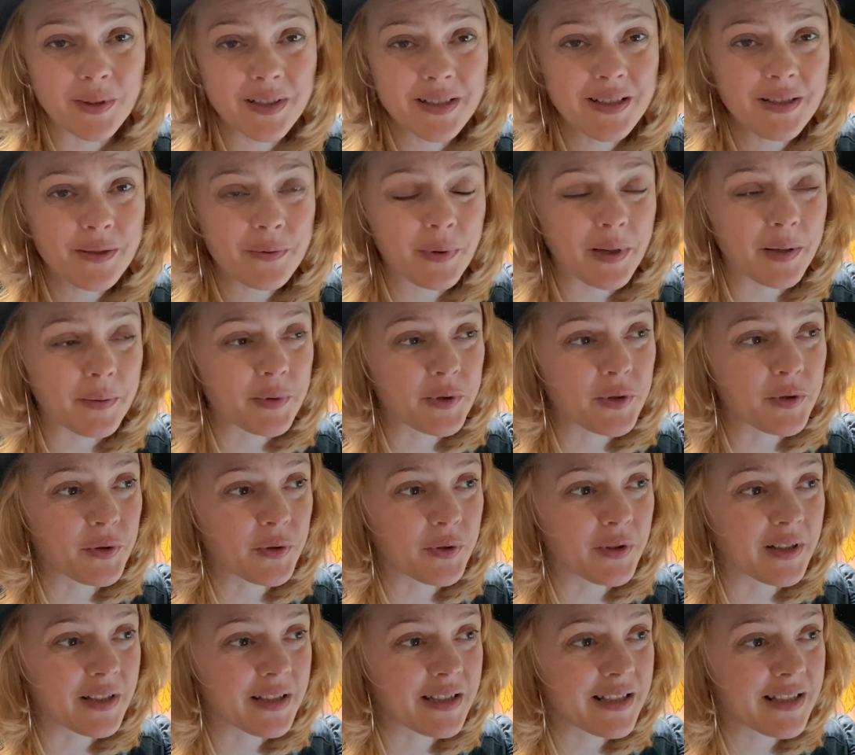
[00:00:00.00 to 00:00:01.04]
This is why I'm
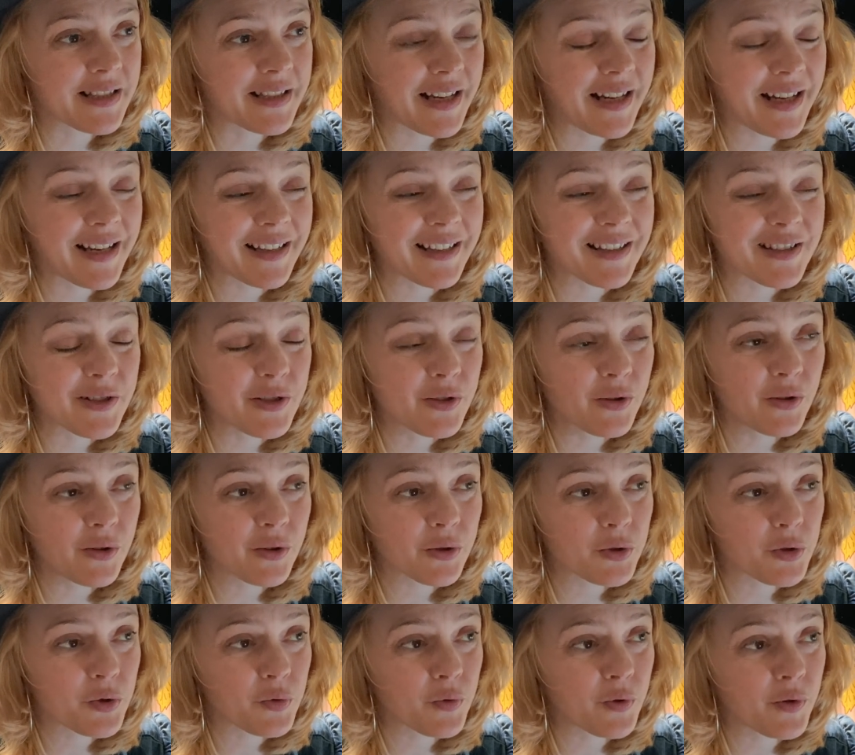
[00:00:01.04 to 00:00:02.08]
struggling to say it. It's
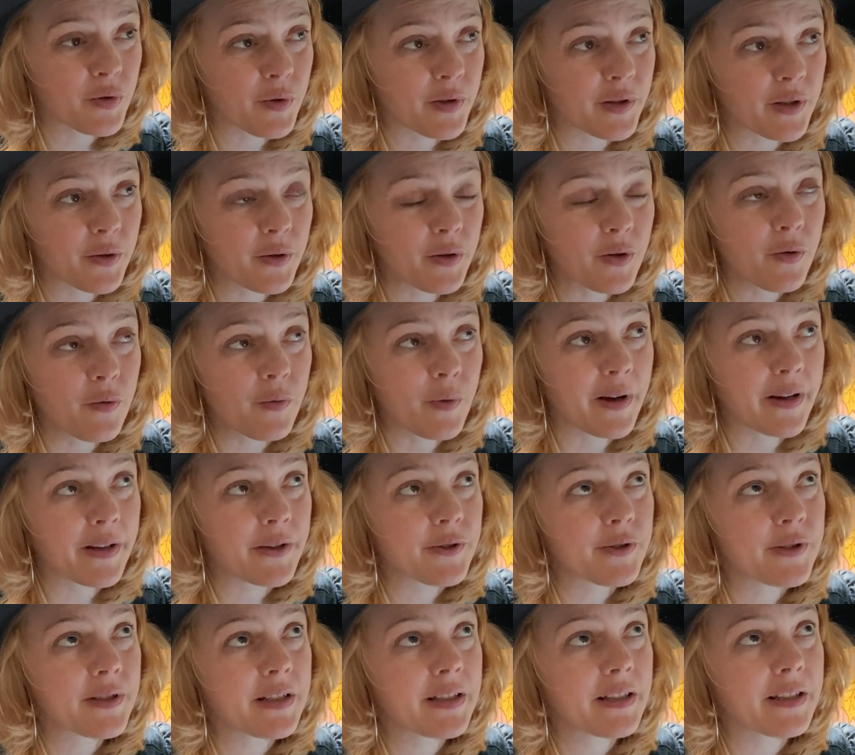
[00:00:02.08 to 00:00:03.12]
not true. I don't know why you
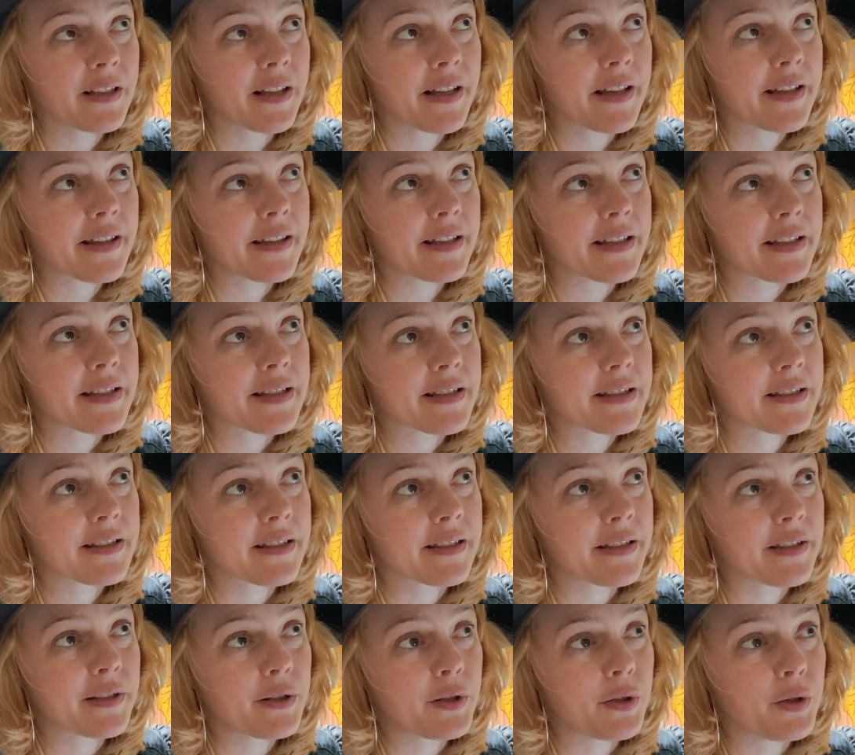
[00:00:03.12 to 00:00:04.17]
see it like this,
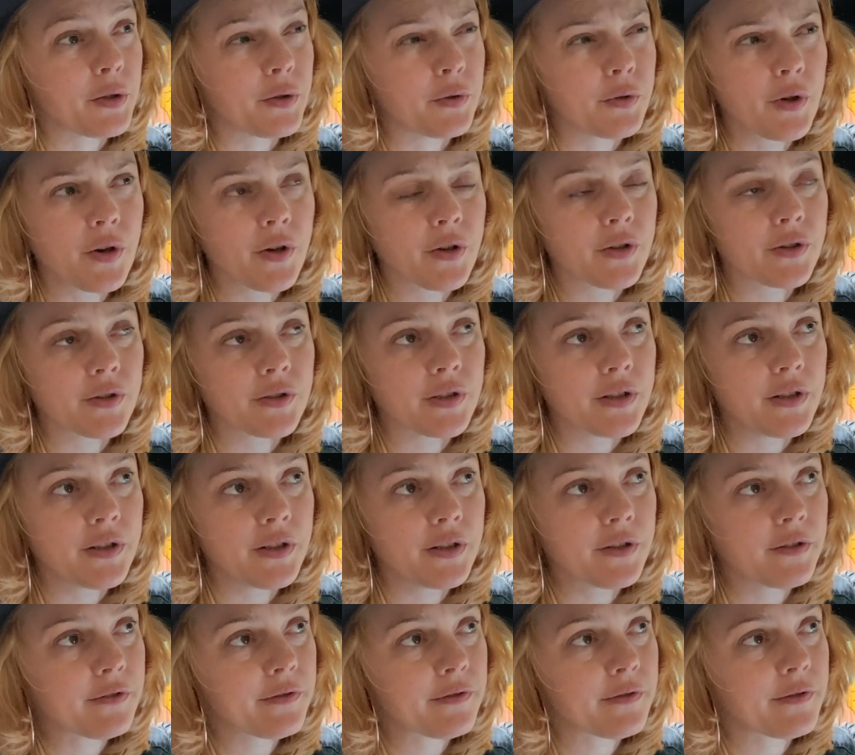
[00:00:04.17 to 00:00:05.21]
that you're not good
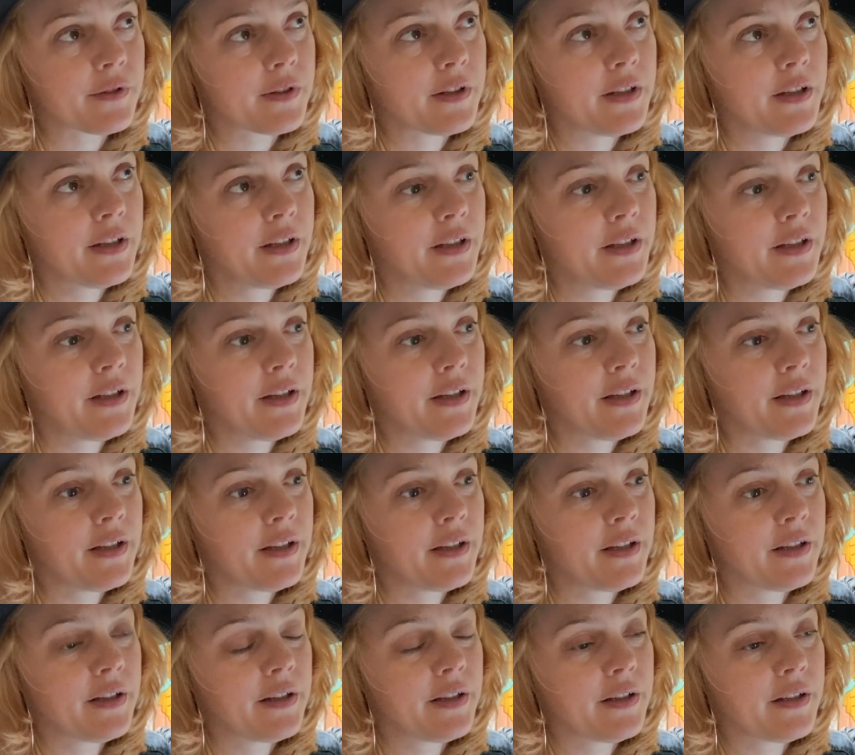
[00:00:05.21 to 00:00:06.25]
enough
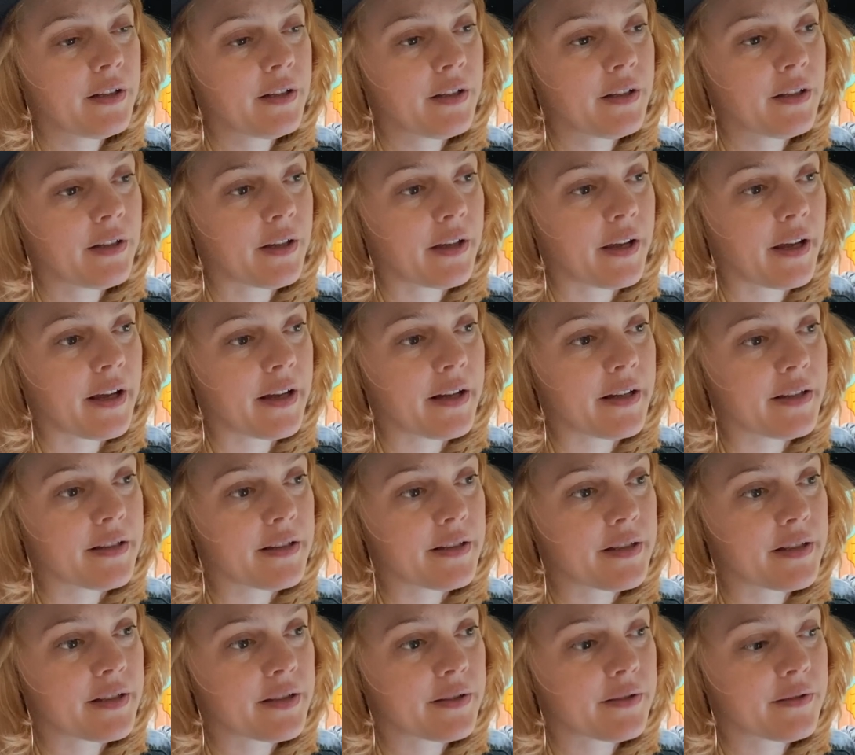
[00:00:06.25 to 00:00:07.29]

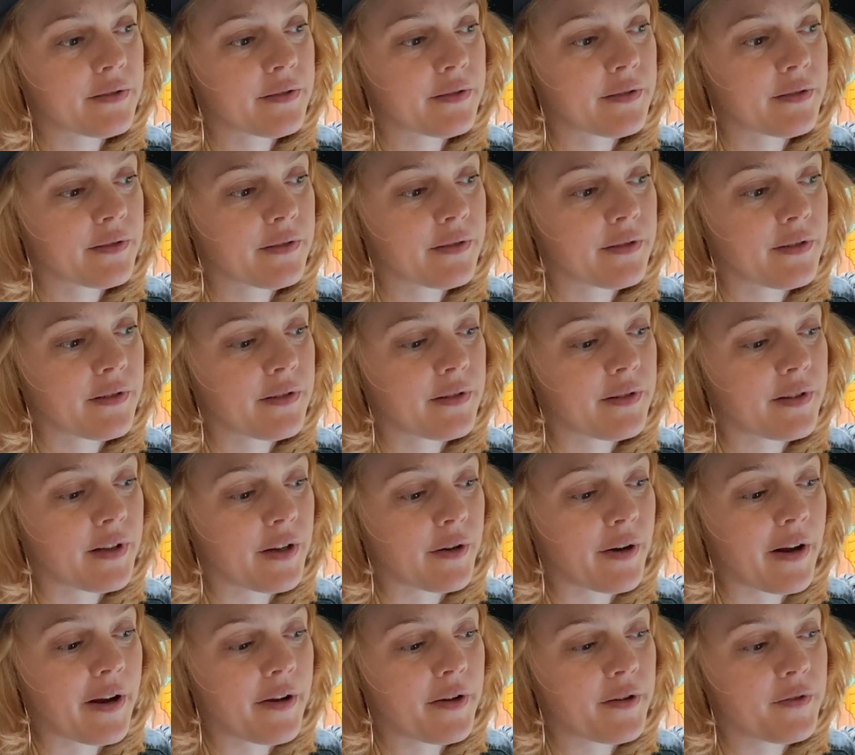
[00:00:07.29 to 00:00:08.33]
and
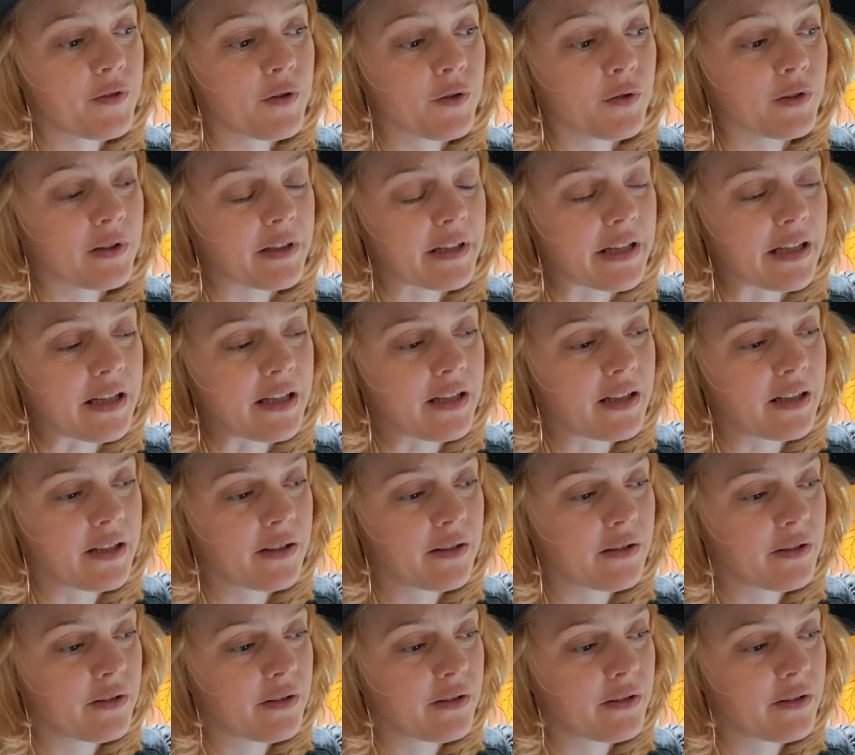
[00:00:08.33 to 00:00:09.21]
they're out of your league.